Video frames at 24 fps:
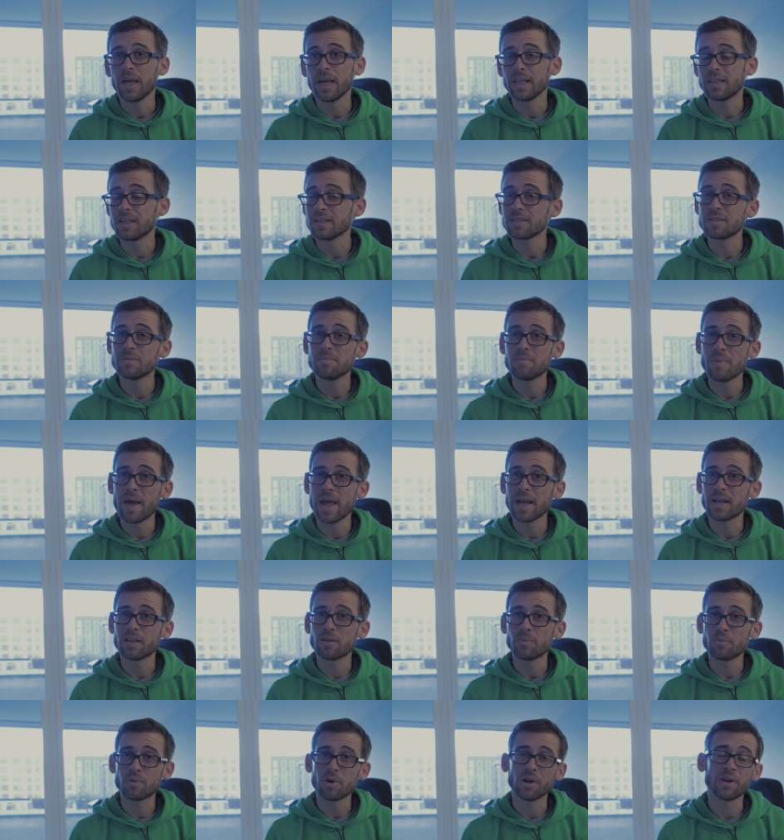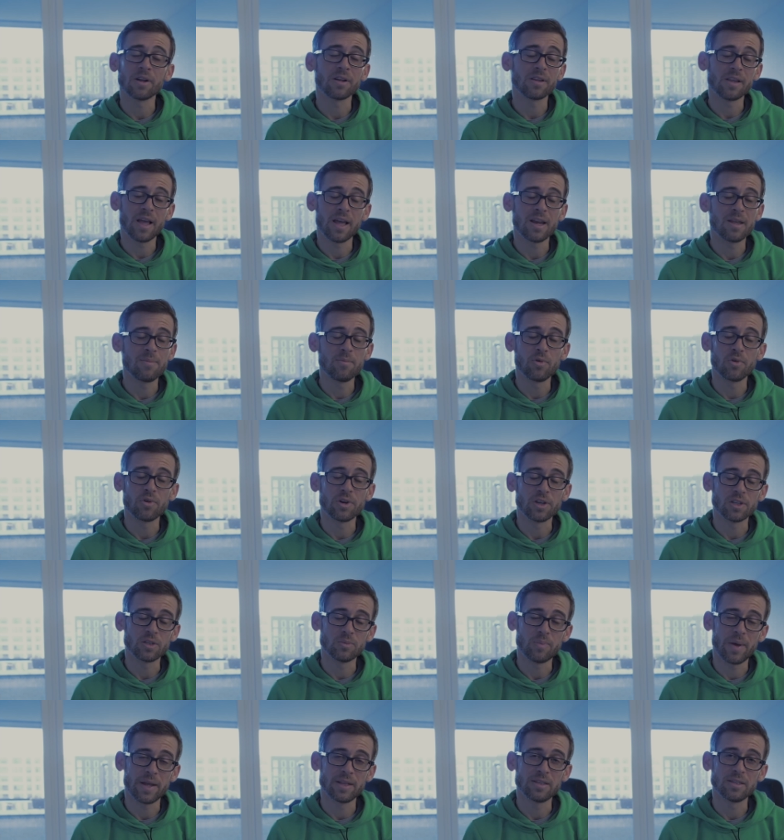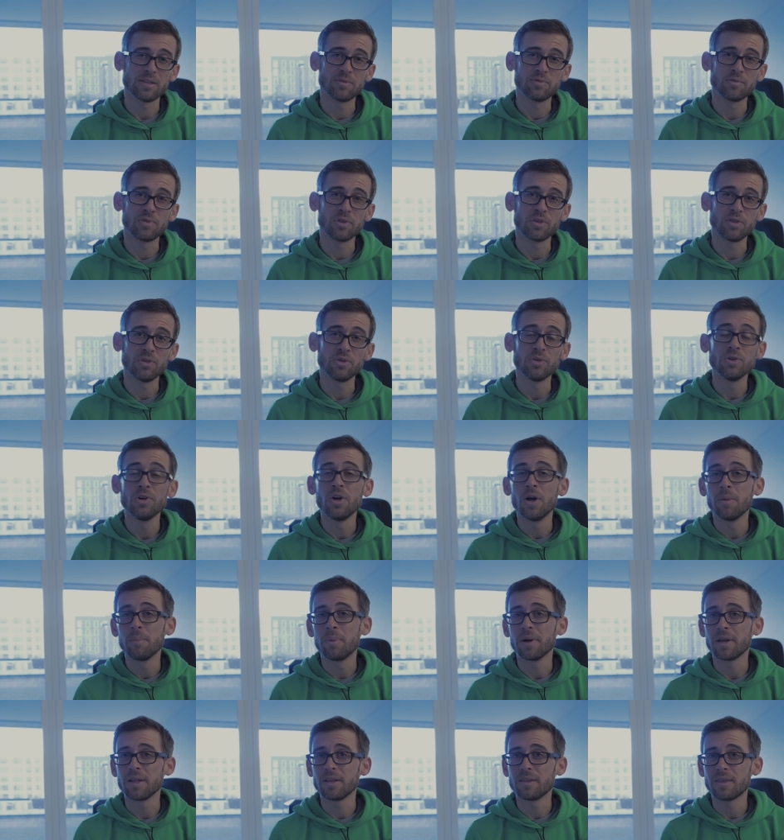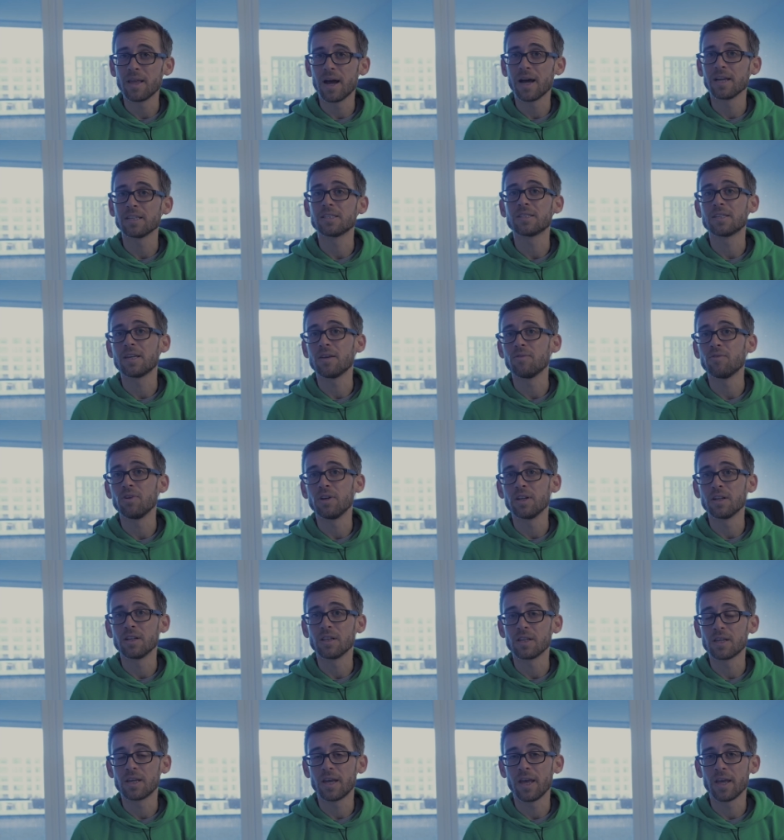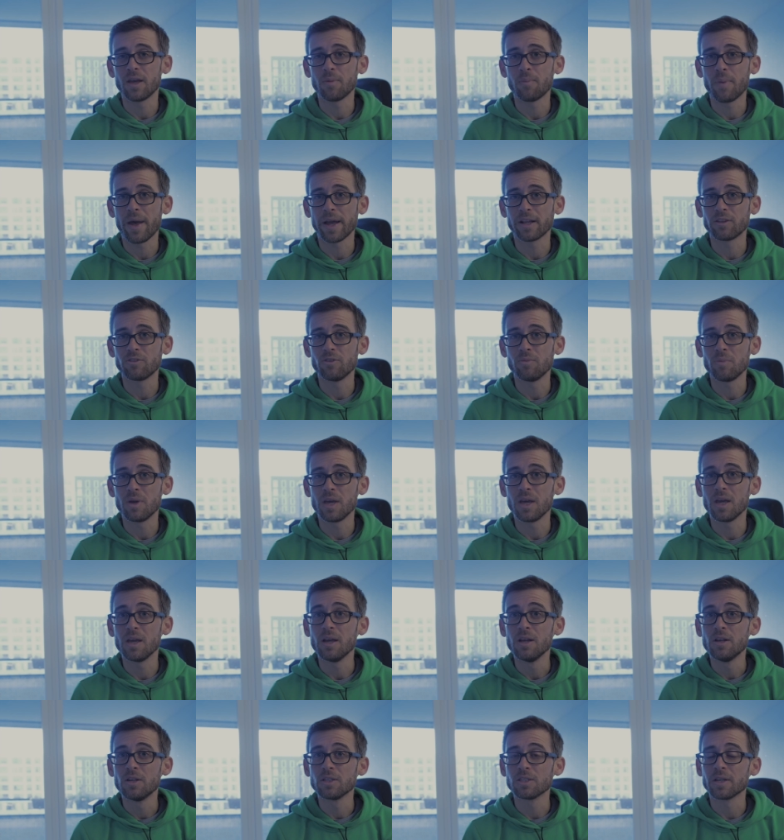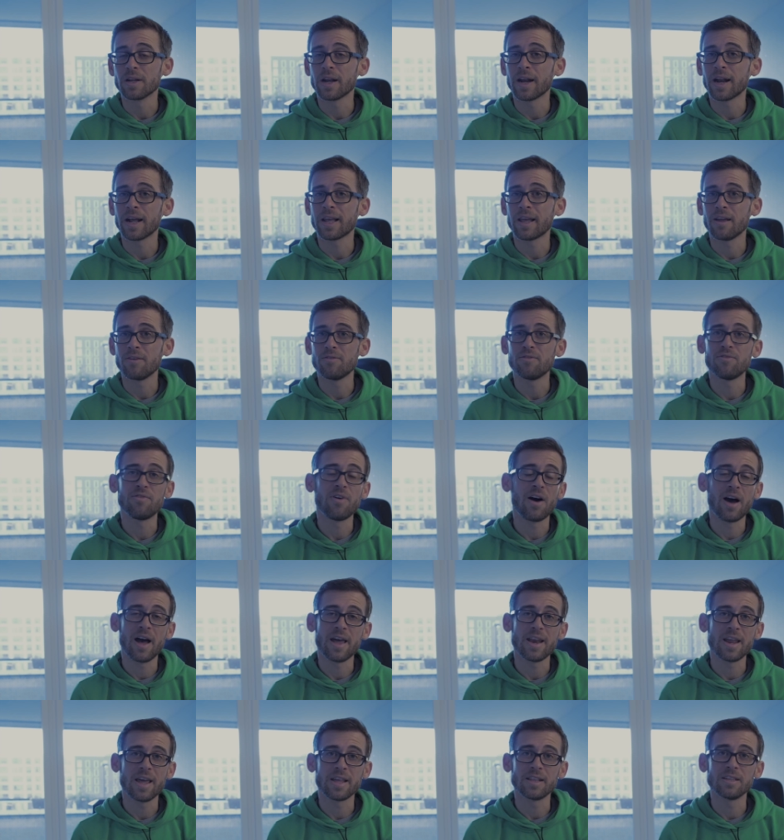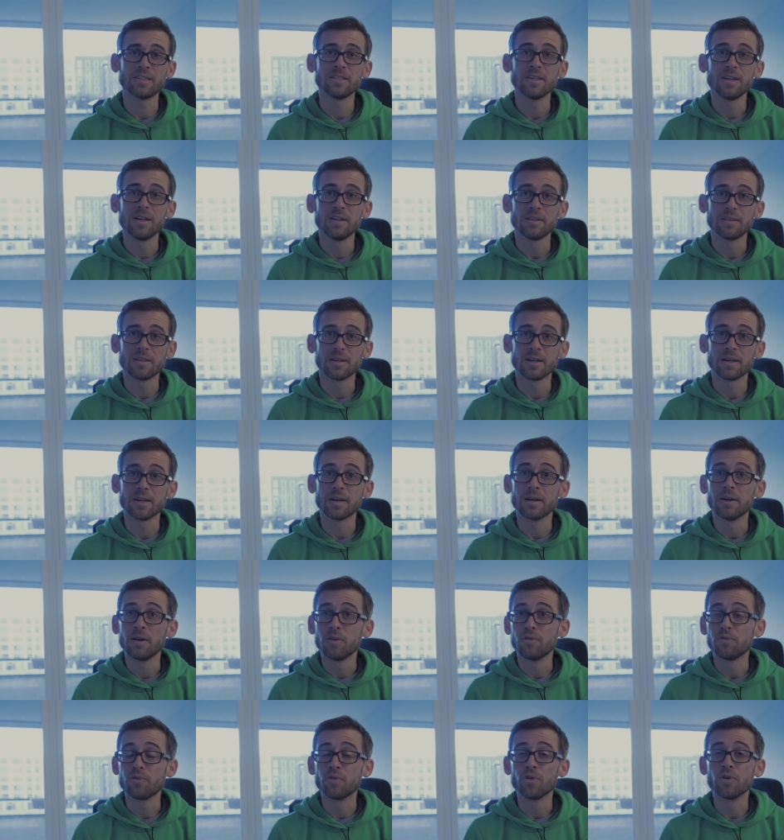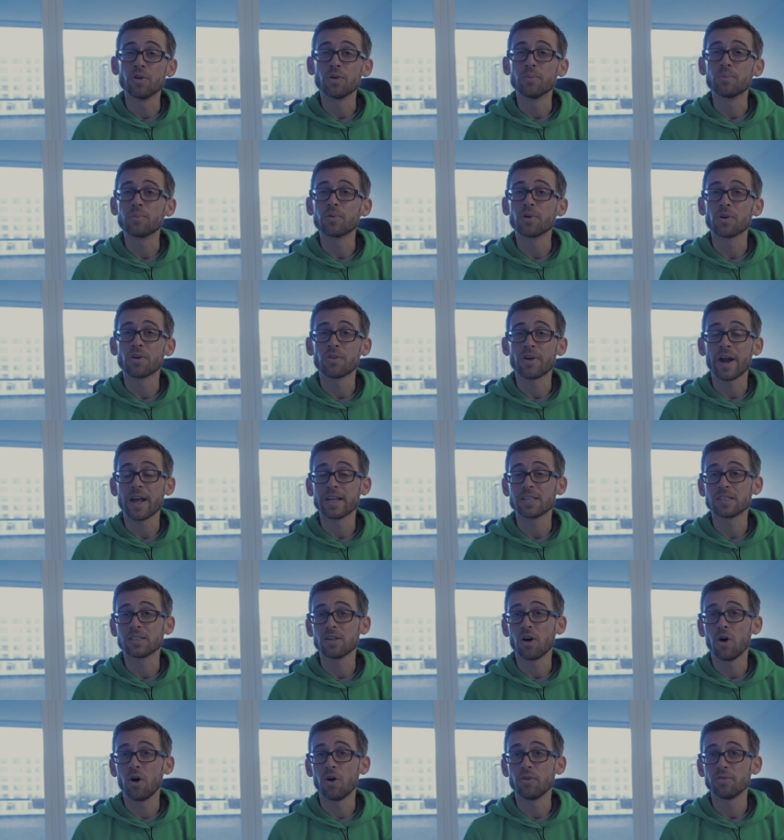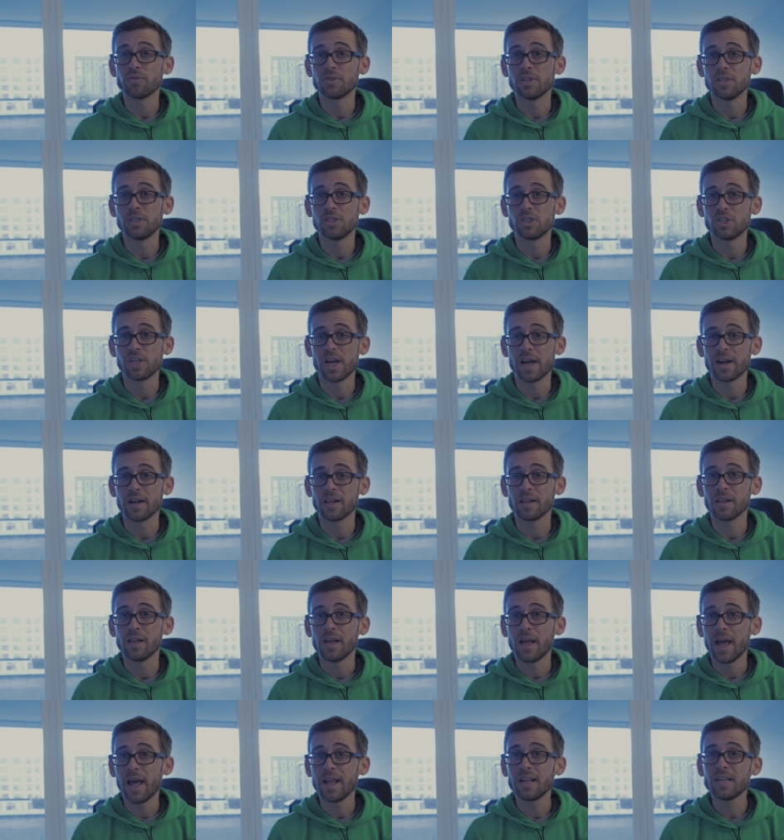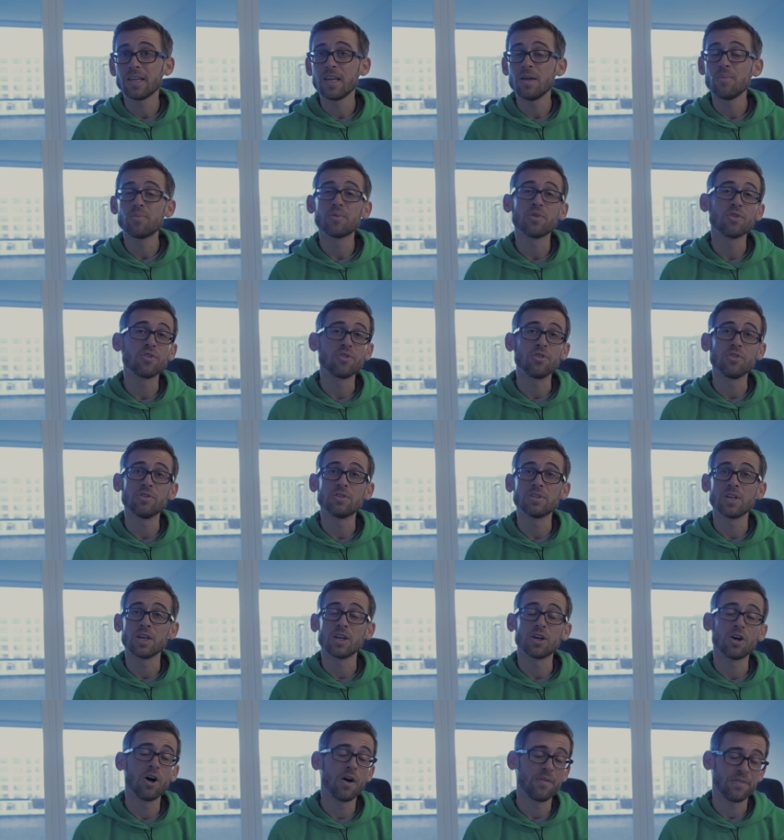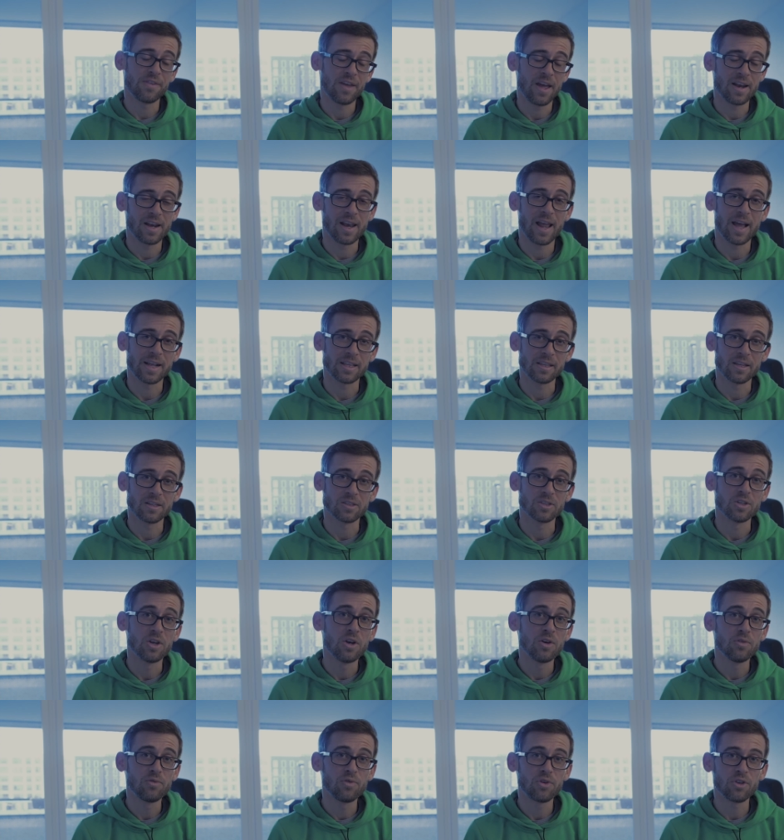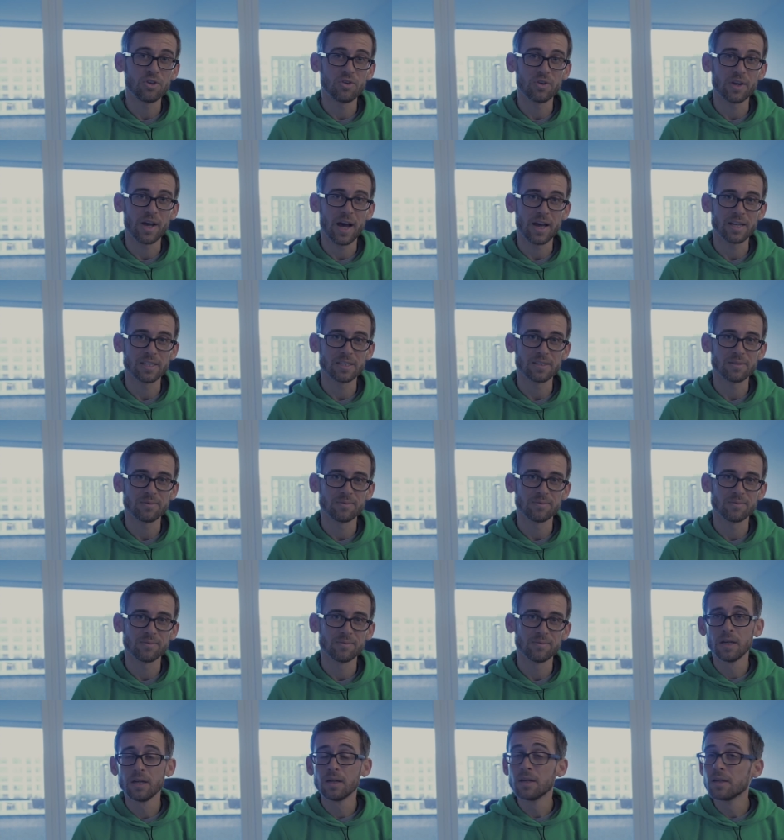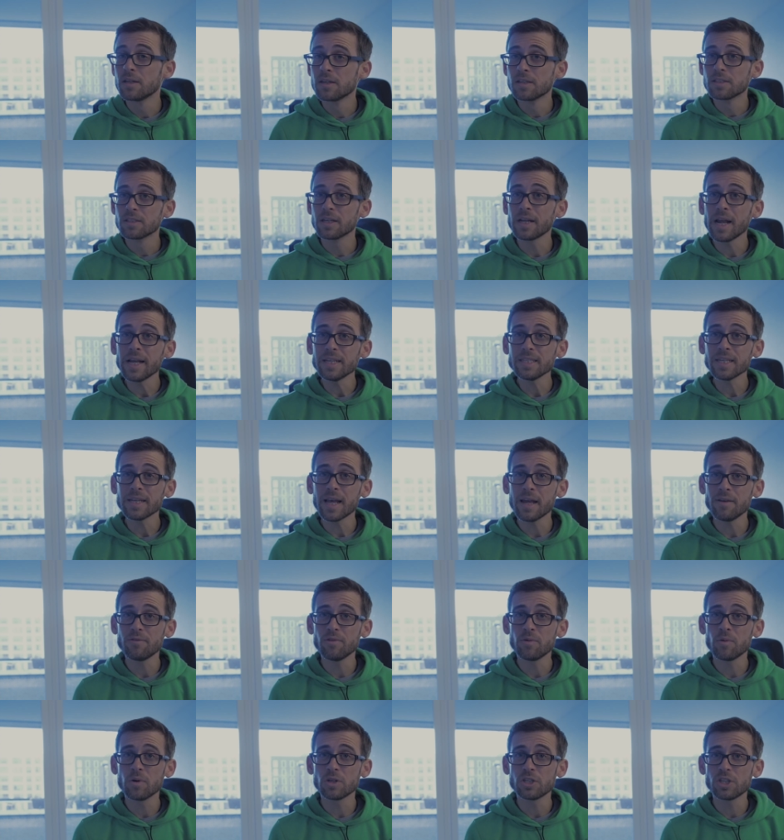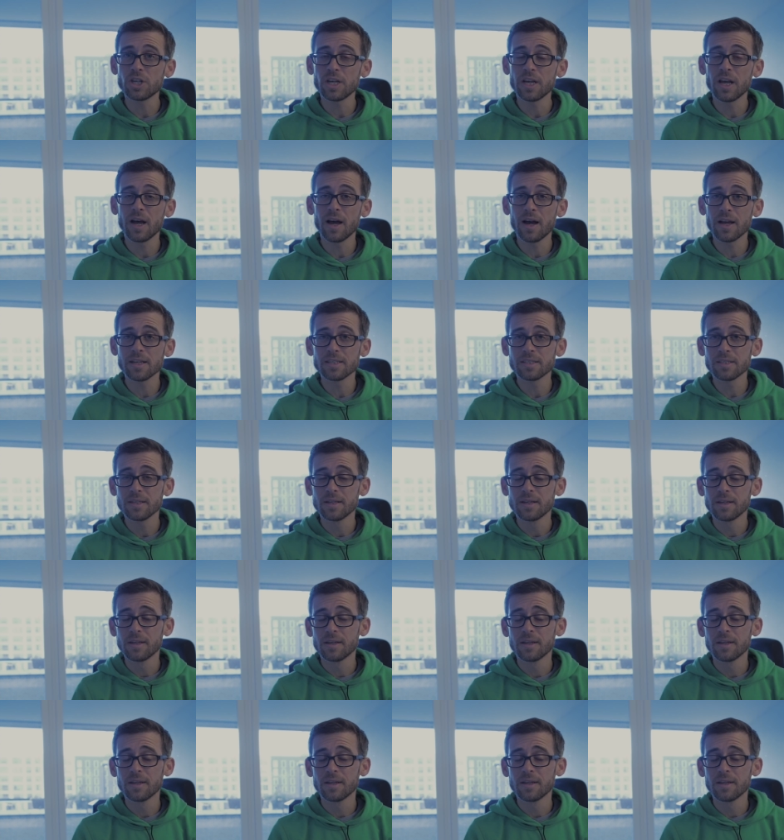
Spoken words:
It doesn't make the product any more expensive for you, but it does give a little kickback to me so that I can finance the further progress of this channel and keep producing content like this for you guys. So thanks again for watching, guys.